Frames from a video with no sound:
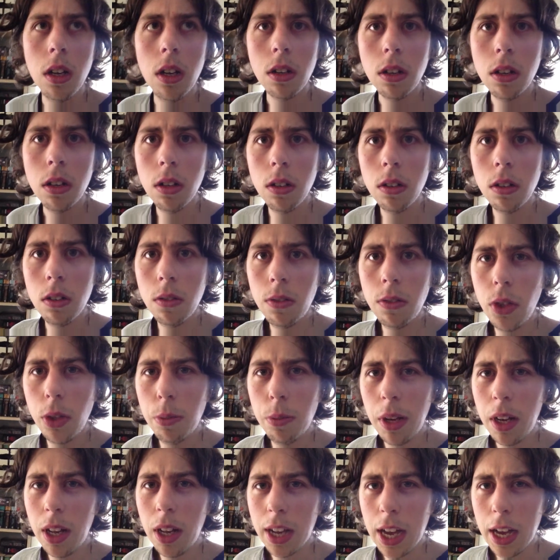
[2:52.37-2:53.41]
got viewed
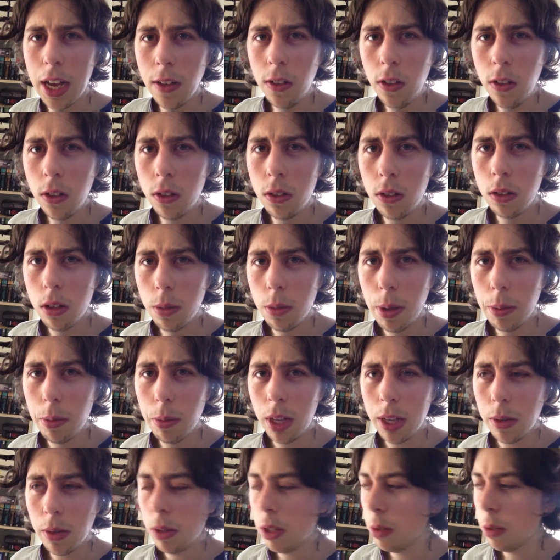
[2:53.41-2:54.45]
by like hundreds of people,
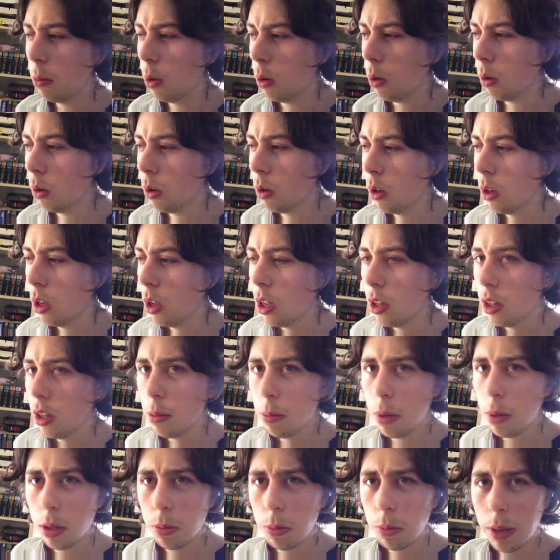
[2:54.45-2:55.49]
like which is more then
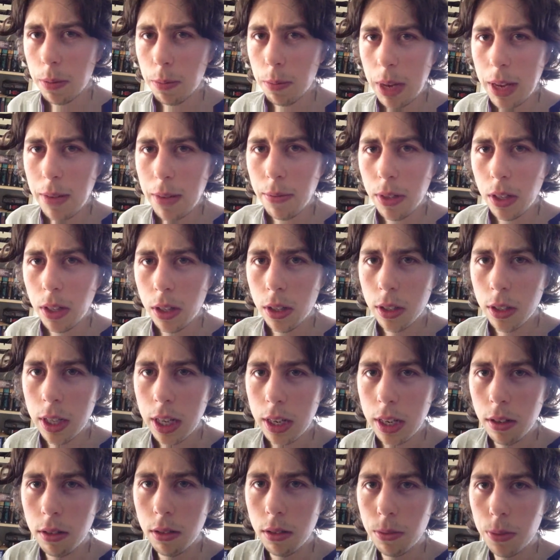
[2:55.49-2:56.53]
most of my main videos
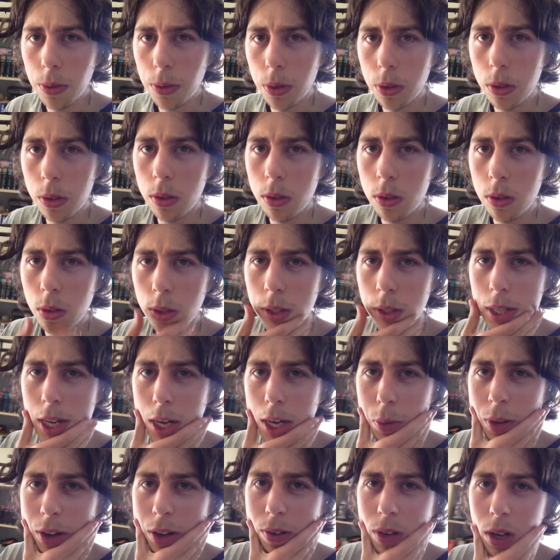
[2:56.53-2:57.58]
get in the first sort of night
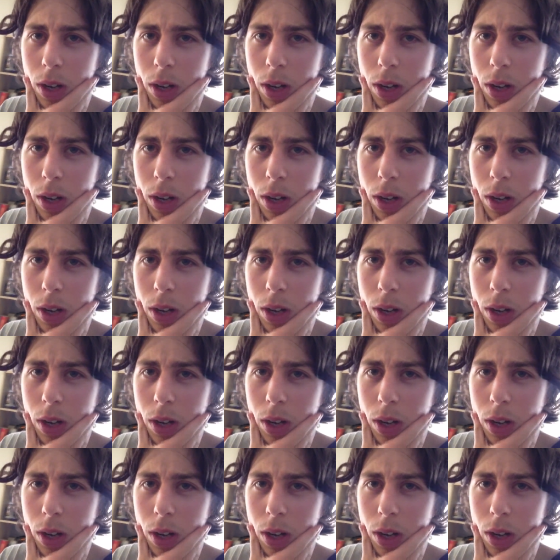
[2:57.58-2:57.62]
or whatever.